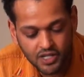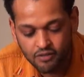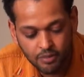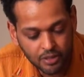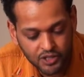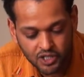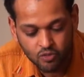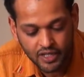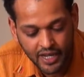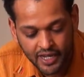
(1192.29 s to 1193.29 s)
of a person
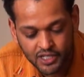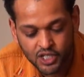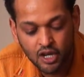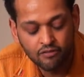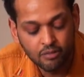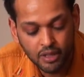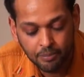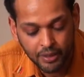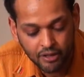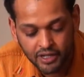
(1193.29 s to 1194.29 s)
with AIDS from
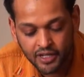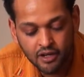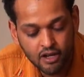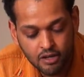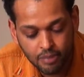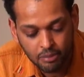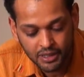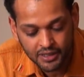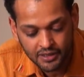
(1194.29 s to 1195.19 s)
appearing in public.